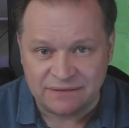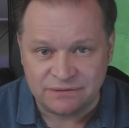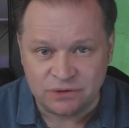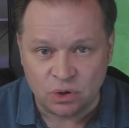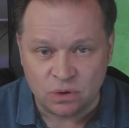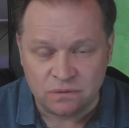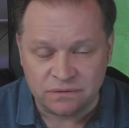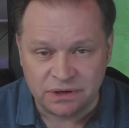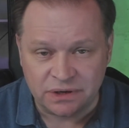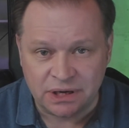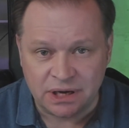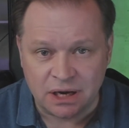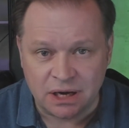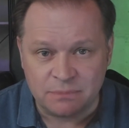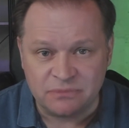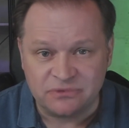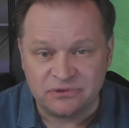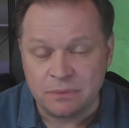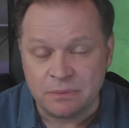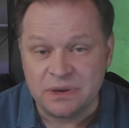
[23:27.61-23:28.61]
to overcome
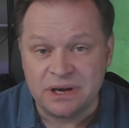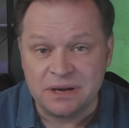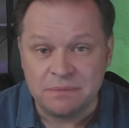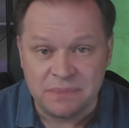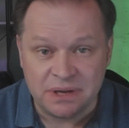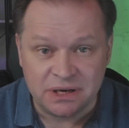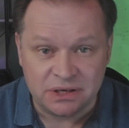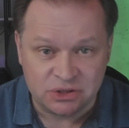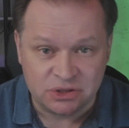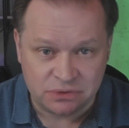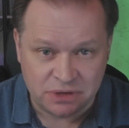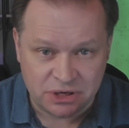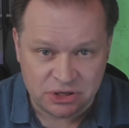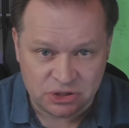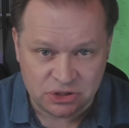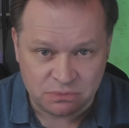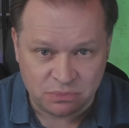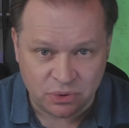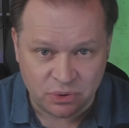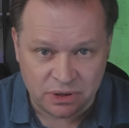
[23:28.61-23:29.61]
from an
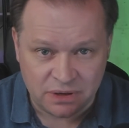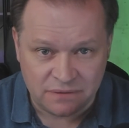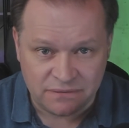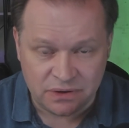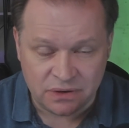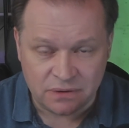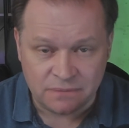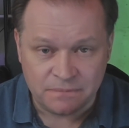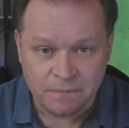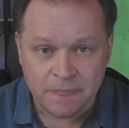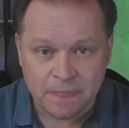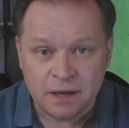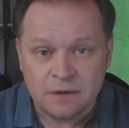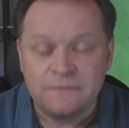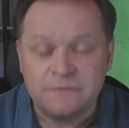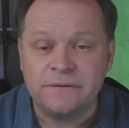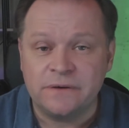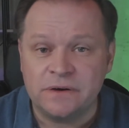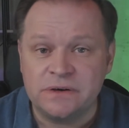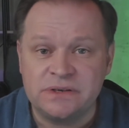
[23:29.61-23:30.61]
administration point of view.
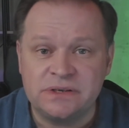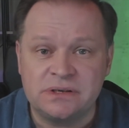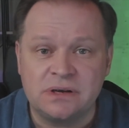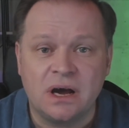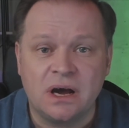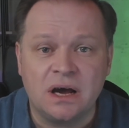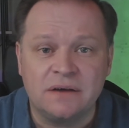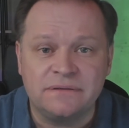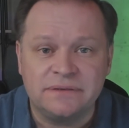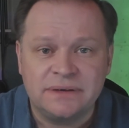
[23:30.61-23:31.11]
First off,